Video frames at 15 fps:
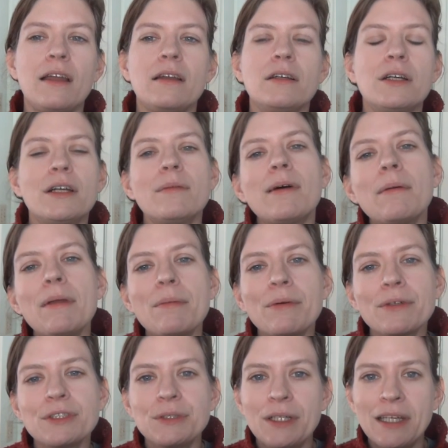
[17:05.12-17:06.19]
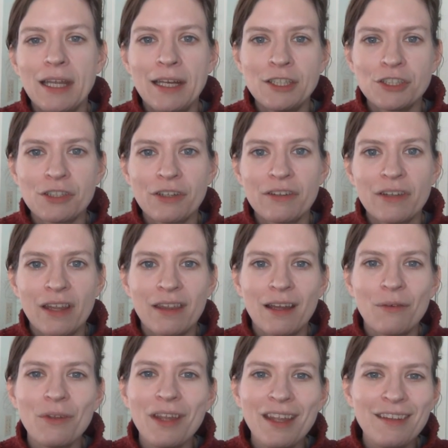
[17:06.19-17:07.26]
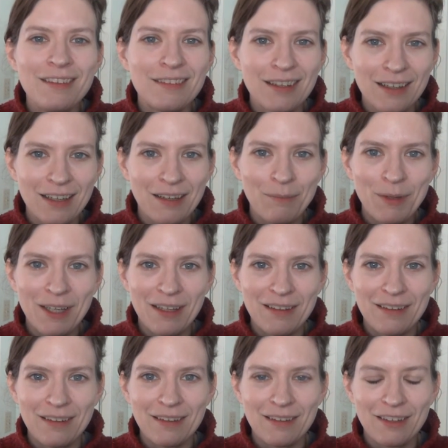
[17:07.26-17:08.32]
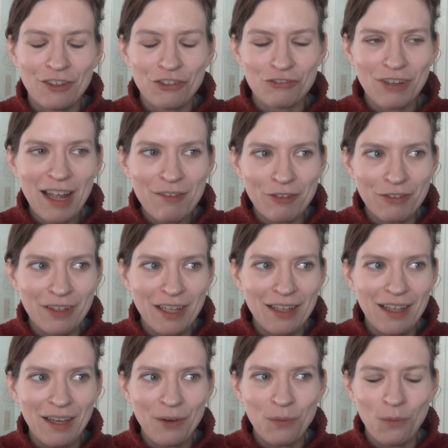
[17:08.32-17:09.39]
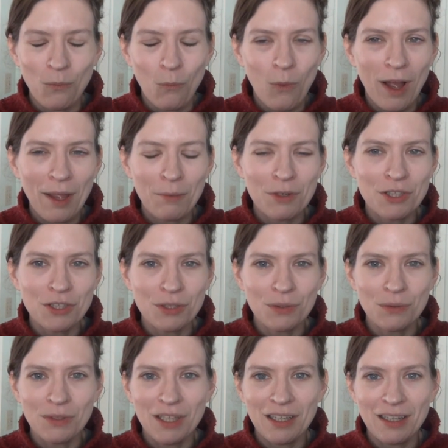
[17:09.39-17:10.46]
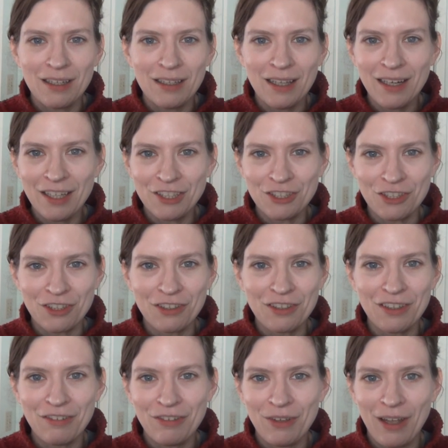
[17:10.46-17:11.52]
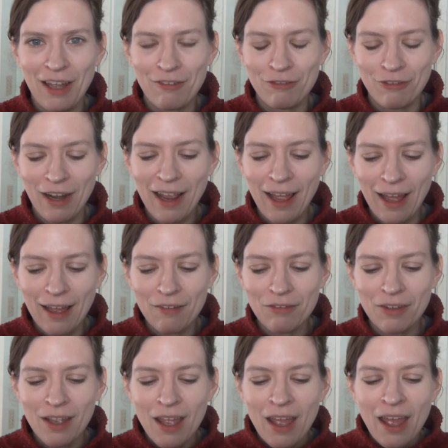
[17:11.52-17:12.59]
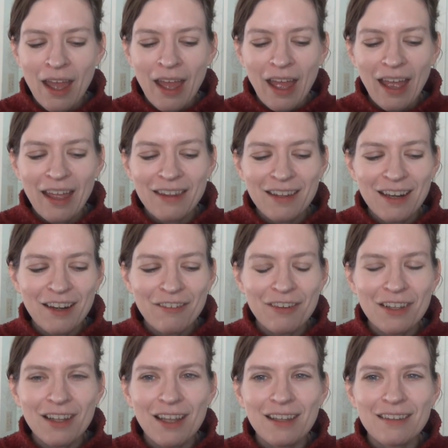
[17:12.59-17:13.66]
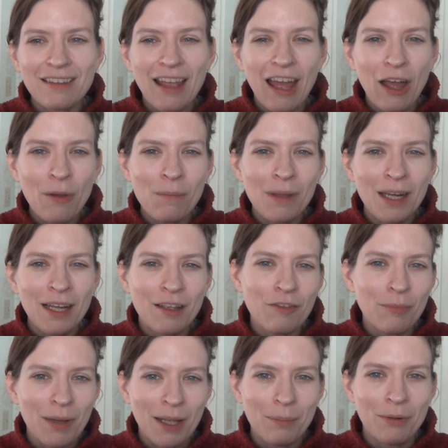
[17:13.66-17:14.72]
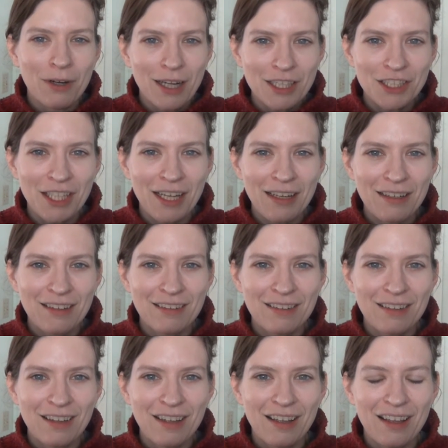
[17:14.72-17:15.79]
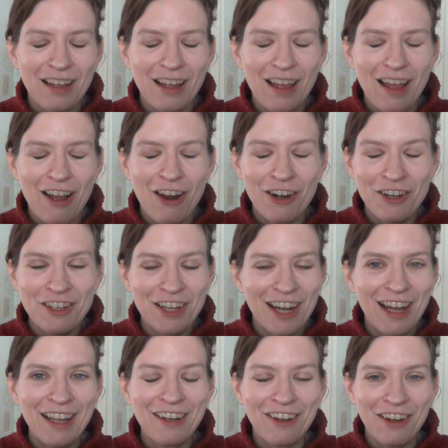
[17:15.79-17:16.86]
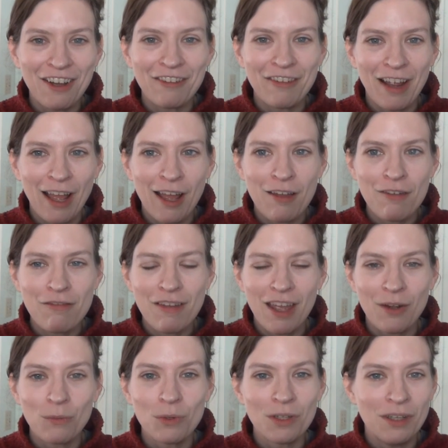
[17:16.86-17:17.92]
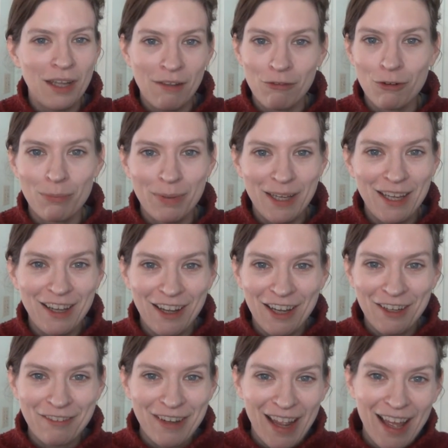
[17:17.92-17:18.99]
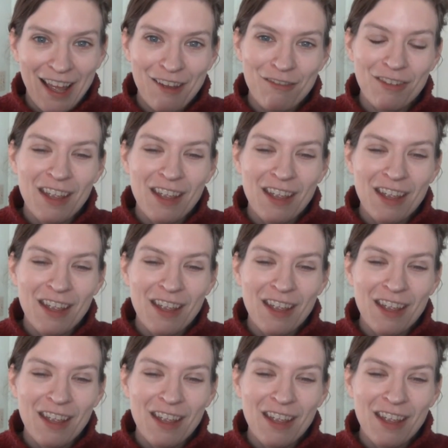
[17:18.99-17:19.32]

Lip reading: heard about people doing knitting journals, I thought, well, that's silly because there's Ravelry. Why would you need a knitting journal if you have Rav? And then I realized how many of my projects are not on Rav and will never be on Rav.